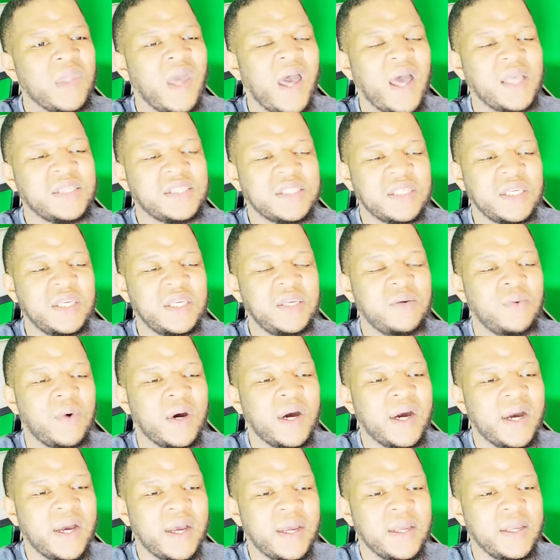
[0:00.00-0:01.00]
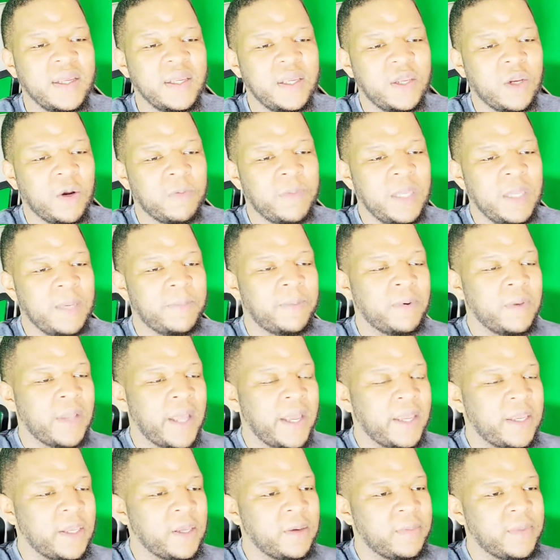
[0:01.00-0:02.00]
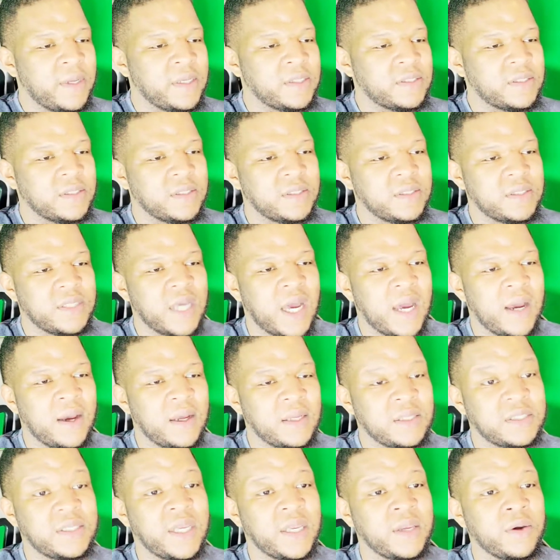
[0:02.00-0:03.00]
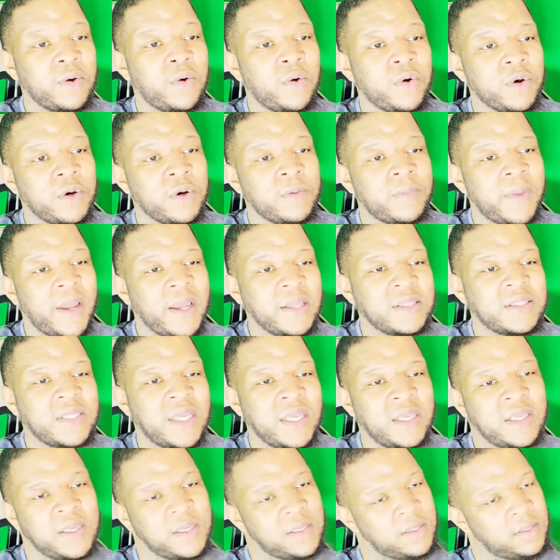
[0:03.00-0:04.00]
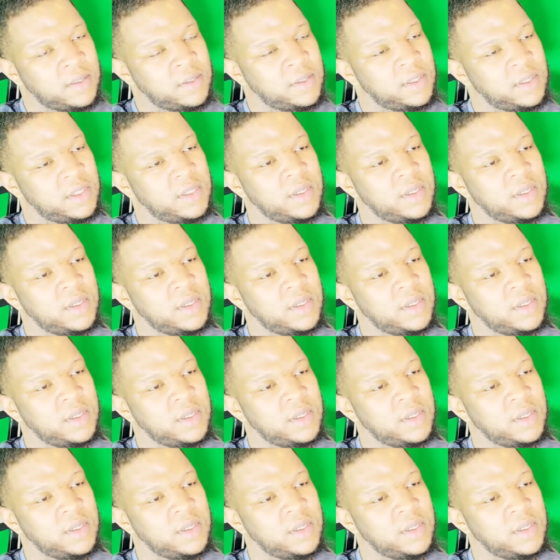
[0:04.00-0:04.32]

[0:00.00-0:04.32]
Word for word: I see why you know people like him as the top, a uh, second quarterback taken.